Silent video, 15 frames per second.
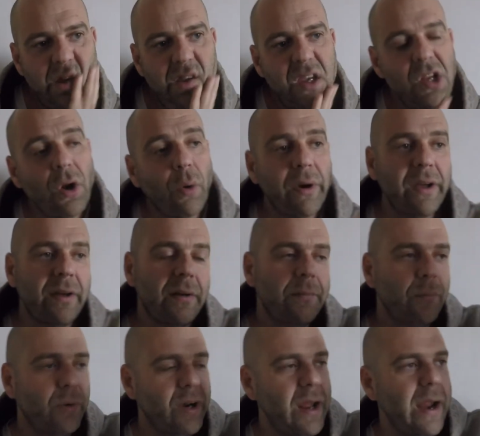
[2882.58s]
You know,
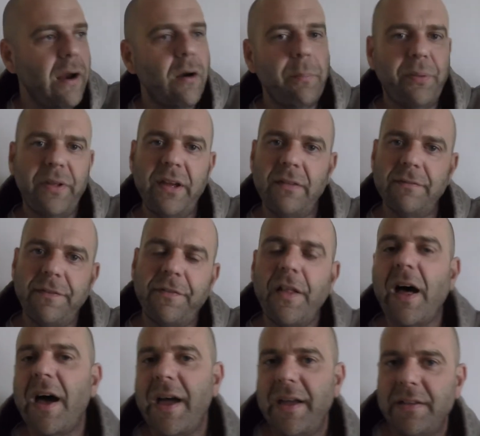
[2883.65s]
when an airplane
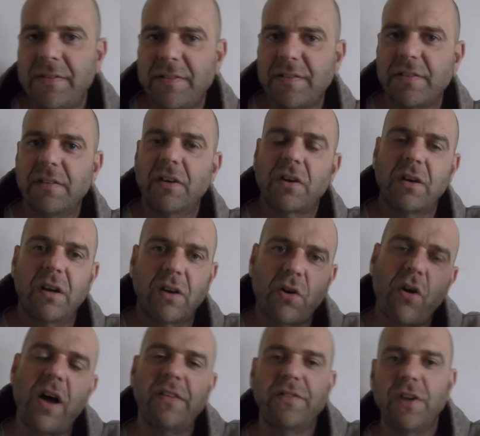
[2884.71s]
flies
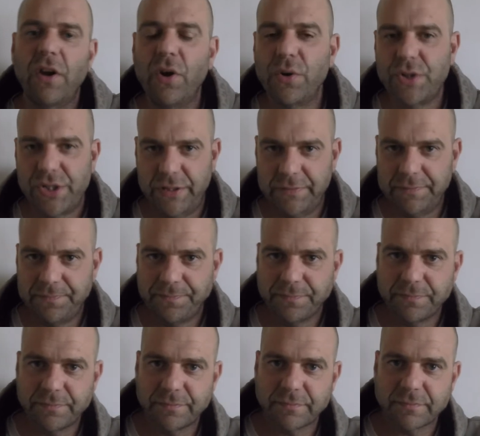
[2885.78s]
across an ocean,
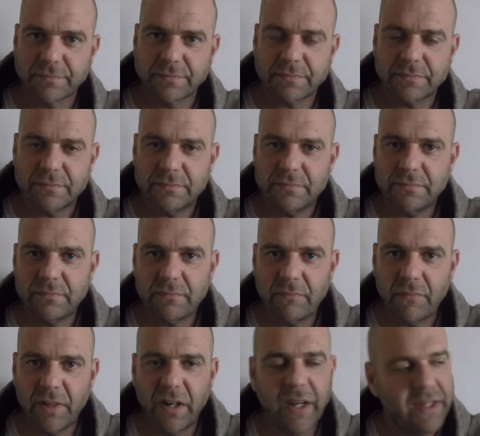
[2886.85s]

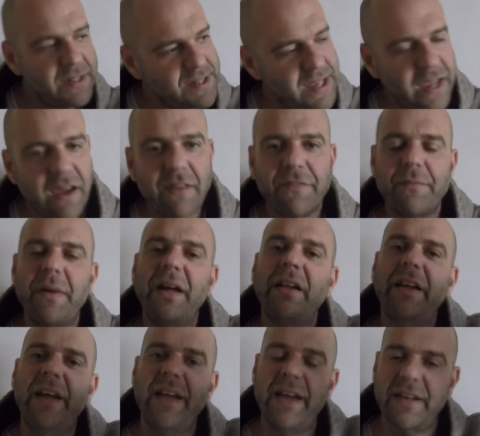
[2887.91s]
right? You take off from
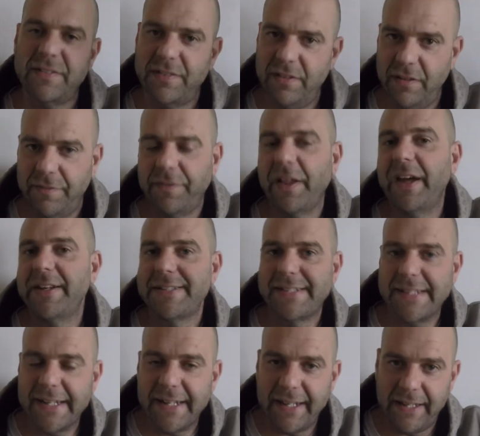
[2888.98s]
LAX and you fly to
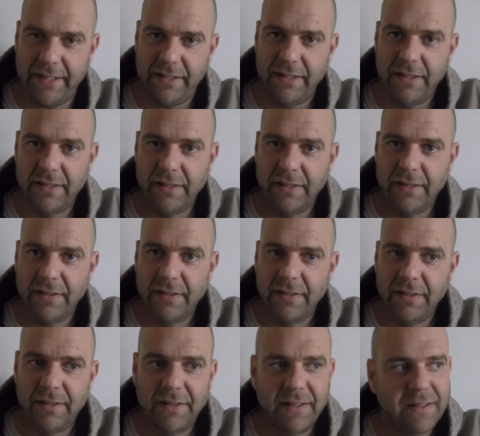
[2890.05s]
Sydney.
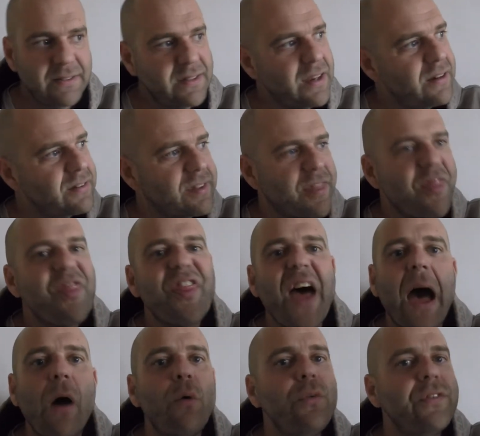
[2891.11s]
There's
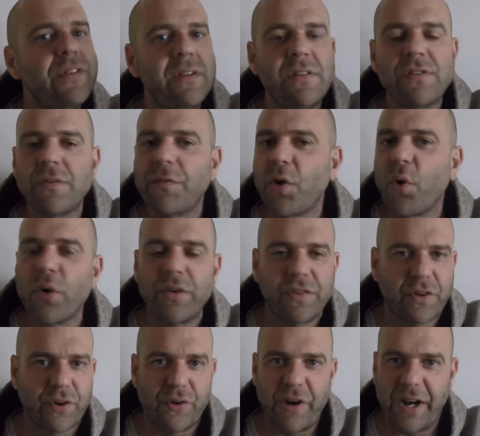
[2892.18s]
thousands of course
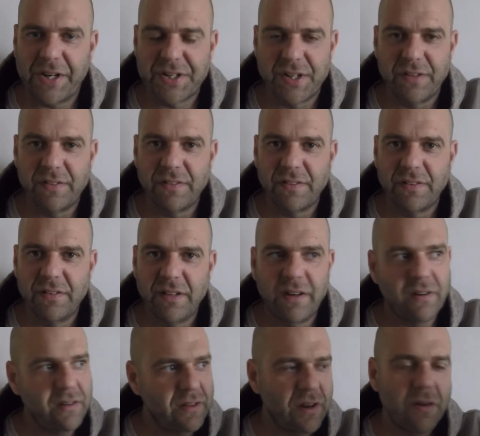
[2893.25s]
corrections
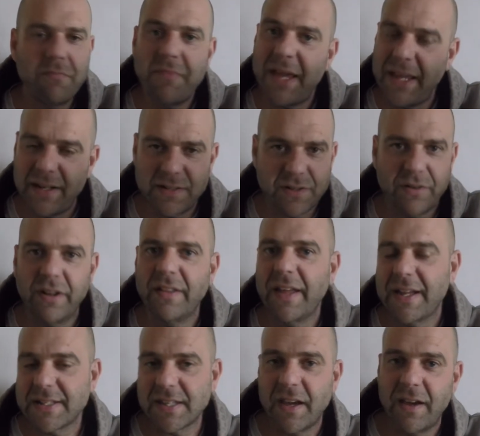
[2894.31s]
that are made during
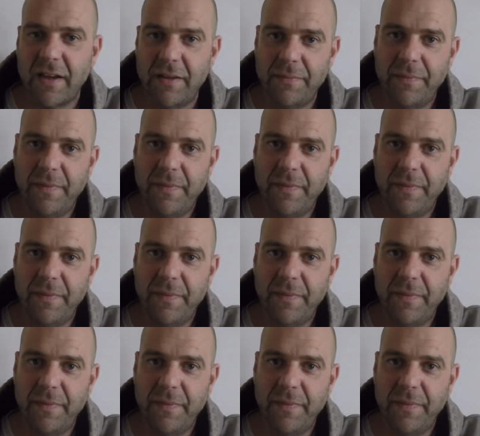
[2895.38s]
that time.